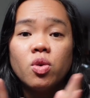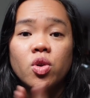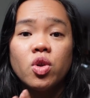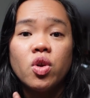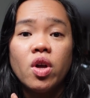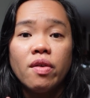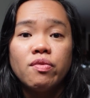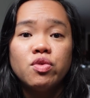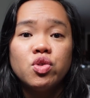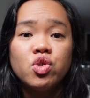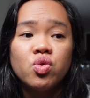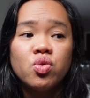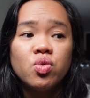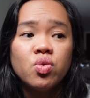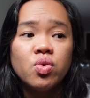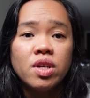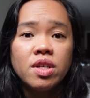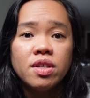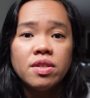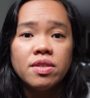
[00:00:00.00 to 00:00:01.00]
All you have to
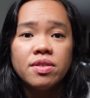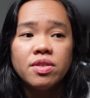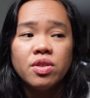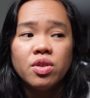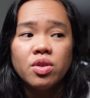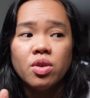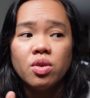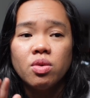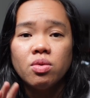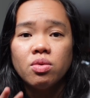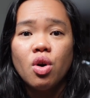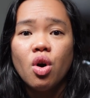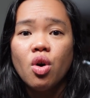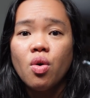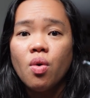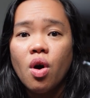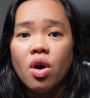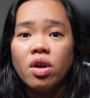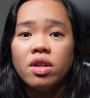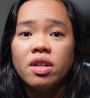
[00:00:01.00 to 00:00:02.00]
do is, you know,
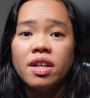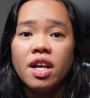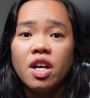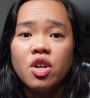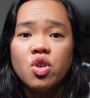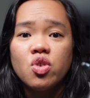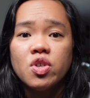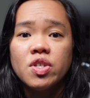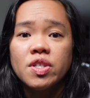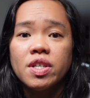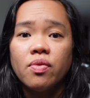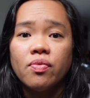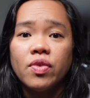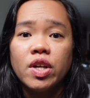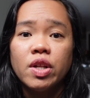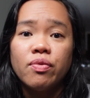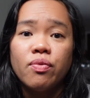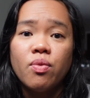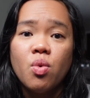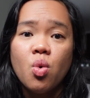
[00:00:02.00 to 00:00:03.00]
go on and get
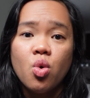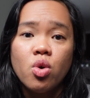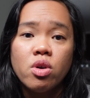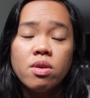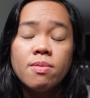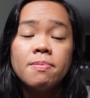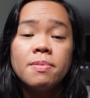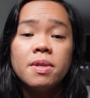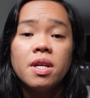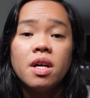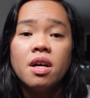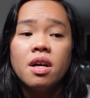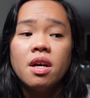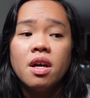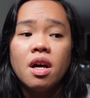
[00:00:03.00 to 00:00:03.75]
yourself informed